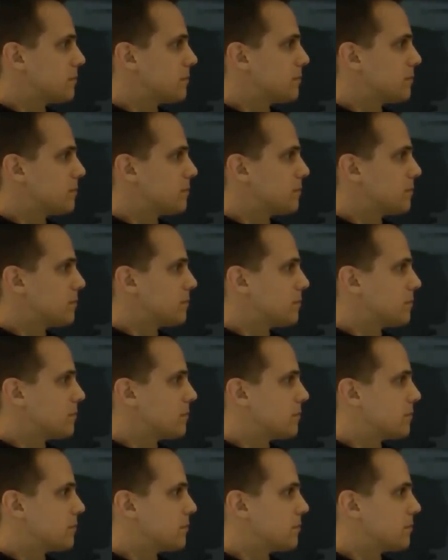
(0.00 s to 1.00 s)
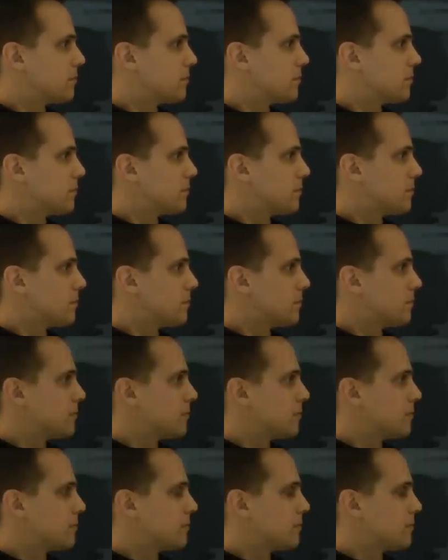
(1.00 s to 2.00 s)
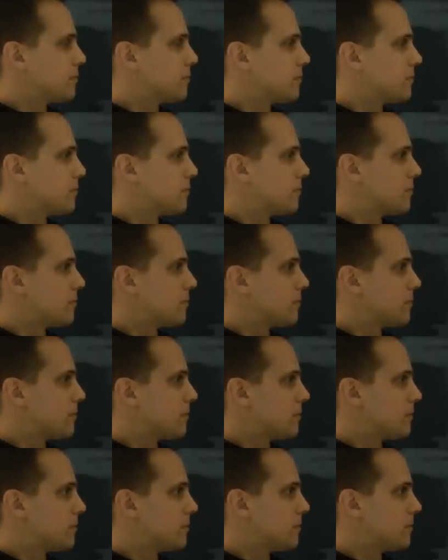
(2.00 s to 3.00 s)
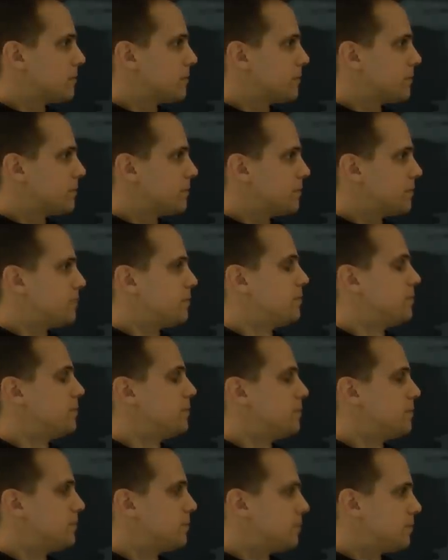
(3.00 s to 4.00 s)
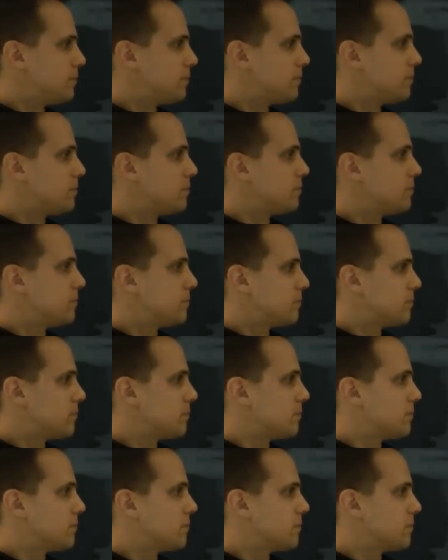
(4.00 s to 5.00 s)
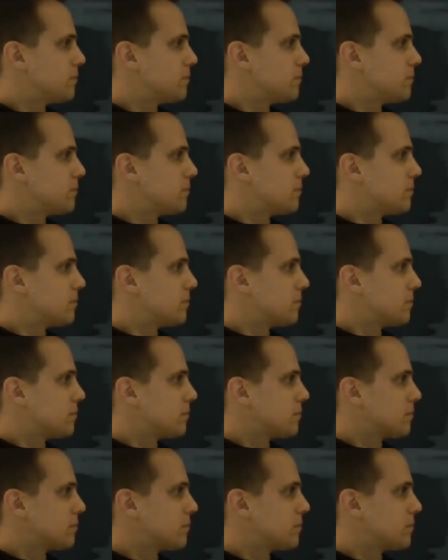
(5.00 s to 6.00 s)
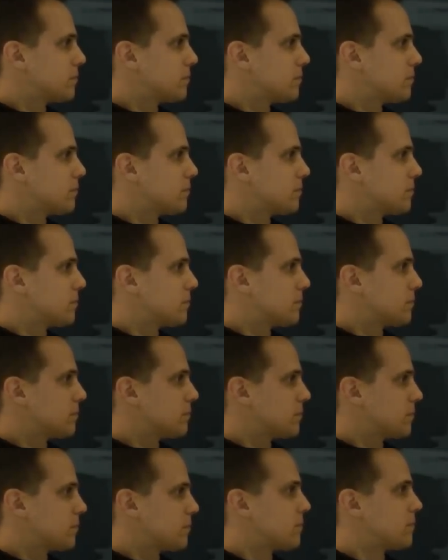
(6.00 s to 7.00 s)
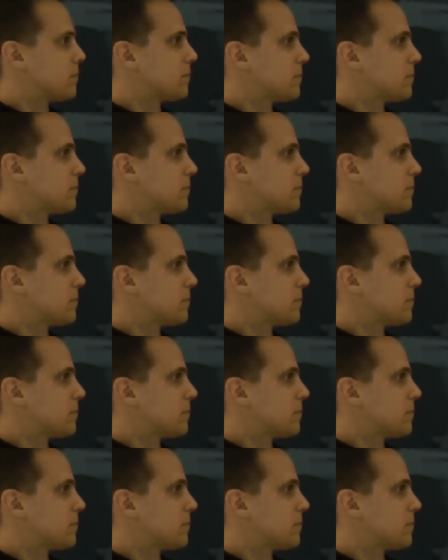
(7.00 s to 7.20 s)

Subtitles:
(silent)